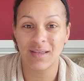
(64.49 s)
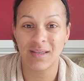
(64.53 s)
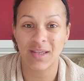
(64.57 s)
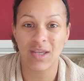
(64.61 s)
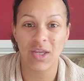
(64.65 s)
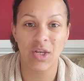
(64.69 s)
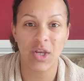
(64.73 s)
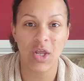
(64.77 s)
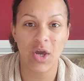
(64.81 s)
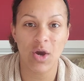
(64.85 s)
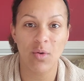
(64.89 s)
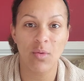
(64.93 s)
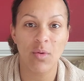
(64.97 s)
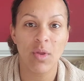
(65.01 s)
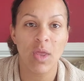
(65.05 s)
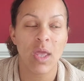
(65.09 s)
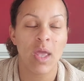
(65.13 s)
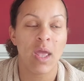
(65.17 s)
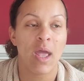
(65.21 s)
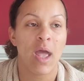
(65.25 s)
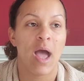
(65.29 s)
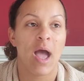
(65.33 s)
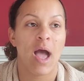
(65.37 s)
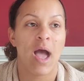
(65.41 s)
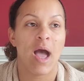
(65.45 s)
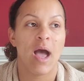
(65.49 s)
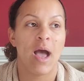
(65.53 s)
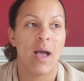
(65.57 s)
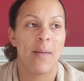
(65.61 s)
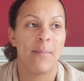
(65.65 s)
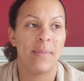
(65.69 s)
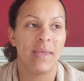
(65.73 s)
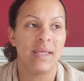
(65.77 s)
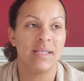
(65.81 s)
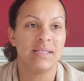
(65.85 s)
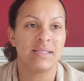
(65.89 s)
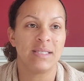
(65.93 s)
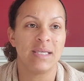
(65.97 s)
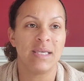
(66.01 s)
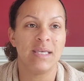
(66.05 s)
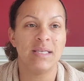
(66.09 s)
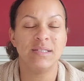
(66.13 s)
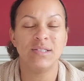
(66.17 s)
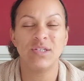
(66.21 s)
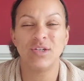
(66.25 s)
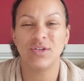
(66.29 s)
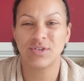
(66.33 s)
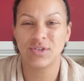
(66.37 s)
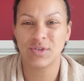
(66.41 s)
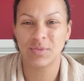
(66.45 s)
you know, um, it's
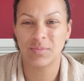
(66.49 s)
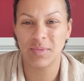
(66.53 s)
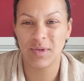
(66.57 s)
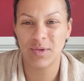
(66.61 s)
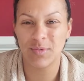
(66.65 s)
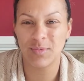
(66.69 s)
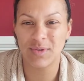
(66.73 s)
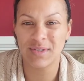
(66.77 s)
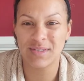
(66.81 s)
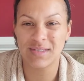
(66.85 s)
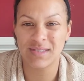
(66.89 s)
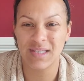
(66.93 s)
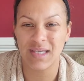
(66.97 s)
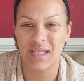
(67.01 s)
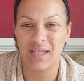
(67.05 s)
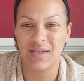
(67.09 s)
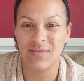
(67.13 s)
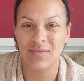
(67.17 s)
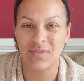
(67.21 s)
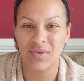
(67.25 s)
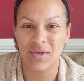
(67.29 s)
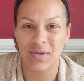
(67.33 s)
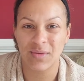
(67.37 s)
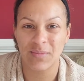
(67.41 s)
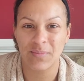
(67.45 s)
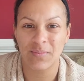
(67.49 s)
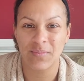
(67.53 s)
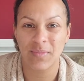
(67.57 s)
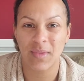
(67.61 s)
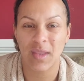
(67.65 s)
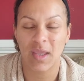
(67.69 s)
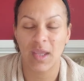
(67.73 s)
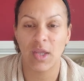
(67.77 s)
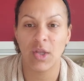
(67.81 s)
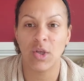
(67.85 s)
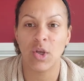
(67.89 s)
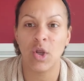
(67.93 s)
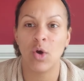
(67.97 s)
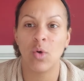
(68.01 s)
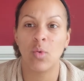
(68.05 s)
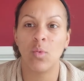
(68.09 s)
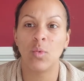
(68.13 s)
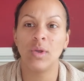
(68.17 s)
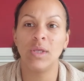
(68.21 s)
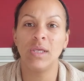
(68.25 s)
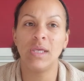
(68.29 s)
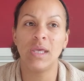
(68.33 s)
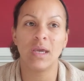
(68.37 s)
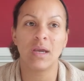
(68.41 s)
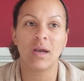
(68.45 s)
easier to be received. You know,
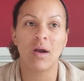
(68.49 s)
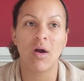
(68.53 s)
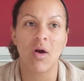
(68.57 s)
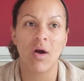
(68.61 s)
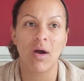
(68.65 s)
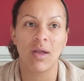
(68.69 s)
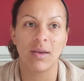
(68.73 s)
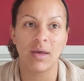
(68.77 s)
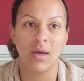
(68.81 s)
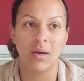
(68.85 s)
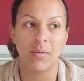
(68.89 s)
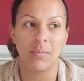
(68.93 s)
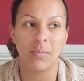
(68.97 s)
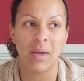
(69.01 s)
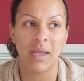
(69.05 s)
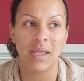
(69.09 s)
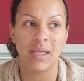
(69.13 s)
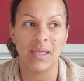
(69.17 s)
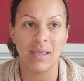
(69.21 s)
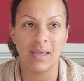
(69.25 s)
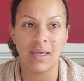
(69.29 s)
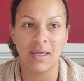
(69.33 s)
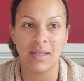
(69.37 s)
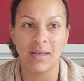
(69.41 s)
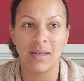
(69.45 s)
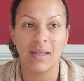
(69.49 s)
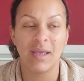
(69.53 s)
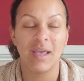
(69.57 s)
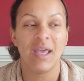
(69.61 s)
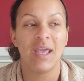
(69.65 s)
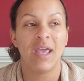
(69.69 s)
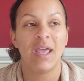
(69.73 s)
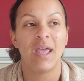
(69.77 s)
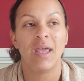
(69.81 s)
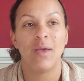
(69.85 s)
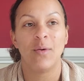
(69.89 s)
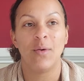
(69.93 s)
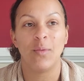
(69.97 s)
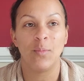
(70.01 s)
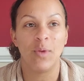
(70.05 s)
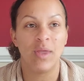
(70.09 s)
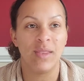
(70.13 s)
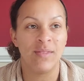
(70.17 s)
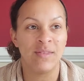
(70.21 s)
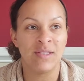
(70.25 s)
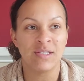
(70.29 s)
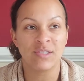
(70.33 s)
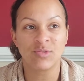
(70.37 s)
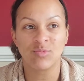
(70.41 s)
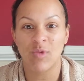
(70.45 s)
we get caught up again
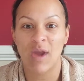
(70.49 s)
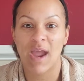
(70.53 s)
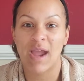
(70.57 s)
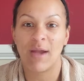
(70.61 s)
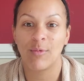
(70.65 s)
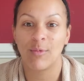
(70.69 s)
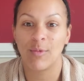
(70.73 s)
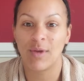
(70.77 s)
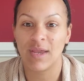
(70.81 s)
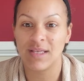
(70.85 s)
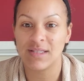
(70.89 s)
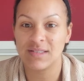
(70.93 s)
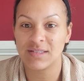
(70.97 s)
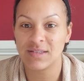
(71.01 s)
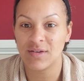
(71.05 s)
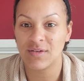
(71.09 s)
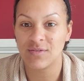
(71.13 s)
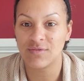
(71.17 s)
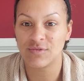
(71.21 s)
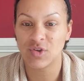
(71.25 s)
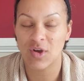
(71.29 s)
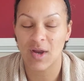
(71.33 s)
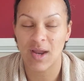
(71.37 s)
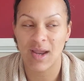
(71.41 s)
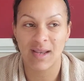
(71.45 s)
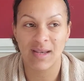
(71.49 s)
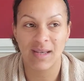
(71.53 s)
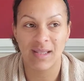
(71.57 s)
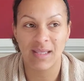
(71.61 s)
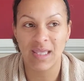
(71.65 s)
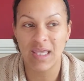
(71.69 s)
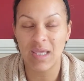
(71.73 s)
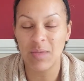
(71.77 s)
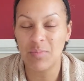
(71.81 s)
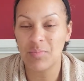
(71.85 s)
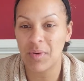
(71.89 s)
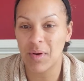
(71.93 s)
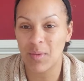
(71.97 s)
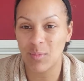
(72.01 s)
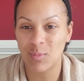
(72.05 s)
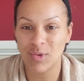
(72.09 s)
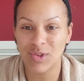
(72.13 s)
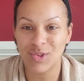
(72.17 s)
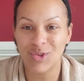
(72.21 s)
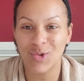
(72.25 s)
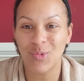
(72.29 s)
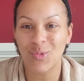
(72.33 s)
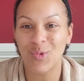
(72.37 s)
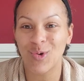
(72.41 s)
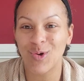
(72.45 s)
in this rat race of trying to keep up with
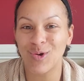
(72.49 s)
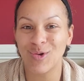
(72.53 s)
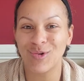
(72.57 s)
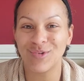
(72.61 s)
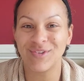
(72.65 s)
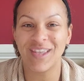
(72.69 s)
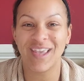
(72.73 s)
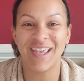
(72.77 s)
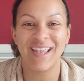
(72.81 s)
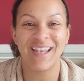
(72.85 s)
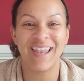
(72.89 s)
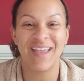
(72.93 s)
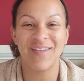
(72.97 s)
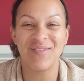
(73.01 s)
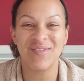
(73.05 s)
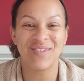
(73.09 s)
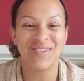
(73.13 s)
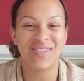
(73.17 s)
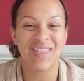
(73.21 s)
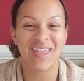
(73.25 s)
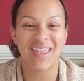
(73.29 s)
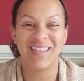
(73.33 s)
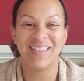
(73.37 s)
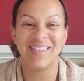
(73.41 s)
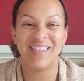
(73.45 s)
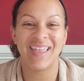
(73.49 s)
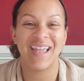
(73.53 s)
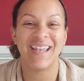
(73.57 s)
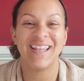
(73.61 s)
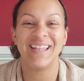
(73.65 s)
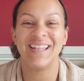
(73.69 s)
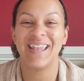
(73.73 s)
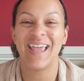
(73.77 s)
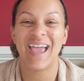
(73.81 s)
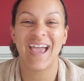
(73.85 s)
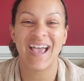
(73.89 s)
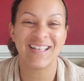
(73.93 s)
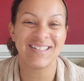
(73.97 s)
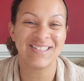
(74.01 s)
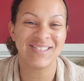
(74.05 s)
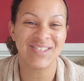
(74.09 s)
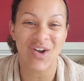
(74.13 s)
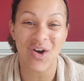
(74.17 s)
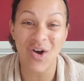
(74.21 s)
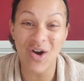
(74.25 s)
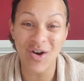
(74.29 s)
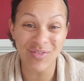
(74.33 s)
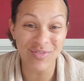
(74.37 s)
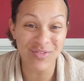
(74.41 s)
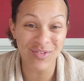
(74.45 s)
the world and everything that it has to
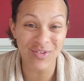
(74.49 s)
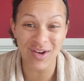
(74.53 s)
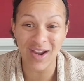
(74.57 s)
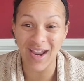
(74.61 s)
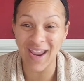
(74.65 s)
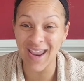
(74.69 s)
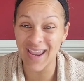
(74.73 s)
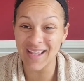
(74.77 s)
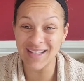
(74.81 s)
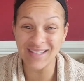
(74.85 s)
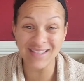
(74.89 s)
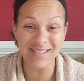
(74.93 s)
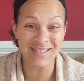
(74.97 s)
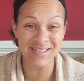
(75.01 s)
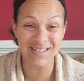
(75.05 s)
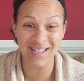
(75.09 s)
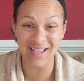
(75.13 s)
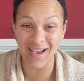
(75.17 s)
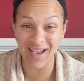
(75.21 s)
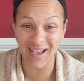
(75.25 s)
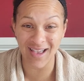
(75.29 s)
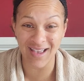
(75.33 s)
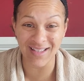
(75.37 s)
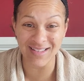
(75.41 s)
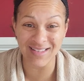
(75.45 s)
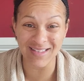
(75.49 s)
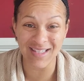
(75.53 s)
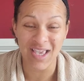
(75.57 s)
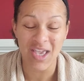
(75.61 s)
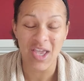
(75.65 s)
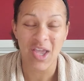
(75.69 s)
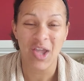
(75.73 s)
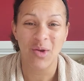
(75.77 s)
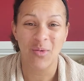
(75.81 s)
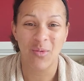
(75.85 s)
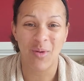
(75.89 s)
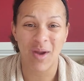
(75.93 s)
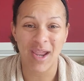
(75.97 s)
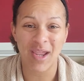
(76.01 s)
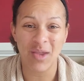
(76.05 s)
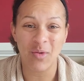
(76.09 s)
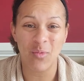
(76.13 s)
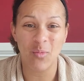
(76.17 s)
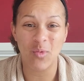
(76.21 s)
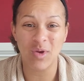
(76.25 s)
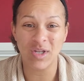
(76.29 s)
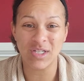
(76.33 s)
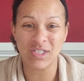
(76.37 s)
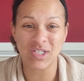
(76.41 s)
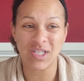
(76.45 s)
offer and does, right?
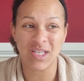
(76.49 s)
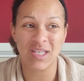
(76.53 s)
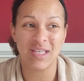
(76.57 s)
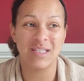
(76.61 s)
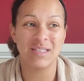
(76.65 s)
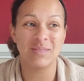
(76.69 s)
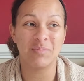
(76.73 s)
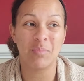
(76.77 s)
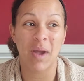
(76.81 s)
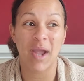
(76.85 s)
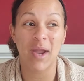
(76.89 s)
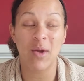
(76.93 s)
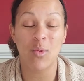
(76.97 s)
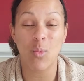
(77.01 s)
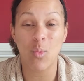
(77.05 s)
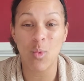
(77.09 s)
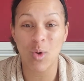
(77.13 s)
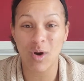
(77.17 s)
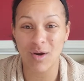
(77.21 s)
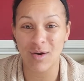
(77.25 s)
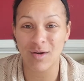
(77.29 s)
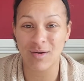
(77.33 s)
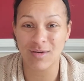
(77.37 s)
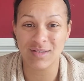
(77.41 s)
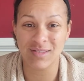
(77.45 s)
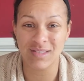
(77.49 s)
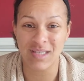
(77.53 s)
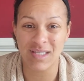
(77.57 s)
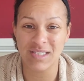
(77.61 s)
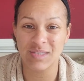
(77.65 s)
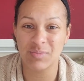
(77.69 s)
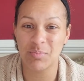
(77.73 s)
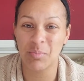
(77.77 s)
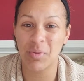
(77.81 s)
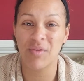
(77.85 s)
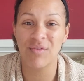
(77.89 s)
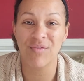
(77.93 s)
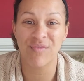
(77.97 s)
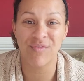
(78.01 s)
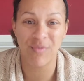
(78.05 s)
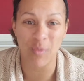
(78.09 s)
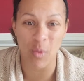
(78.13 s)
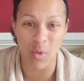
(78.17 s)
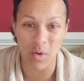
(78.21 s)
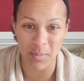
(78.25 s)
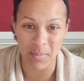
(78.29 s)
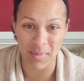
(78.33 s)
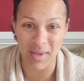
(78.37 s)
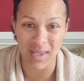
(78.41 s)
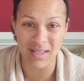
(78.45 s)
Which is by works, it's
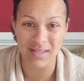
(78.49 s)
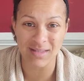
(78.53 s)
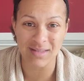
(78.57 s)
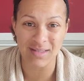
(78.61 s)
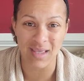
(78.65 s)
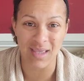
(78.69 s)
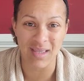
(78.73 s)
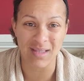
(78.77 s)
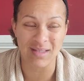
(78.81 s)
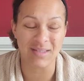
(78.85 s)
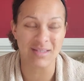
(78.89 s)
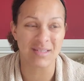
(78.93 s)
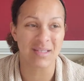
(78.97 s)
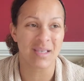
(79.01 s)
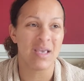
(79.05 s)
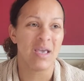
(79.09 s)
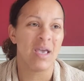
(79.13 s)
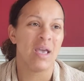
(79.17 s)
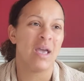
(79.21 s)
performance, it's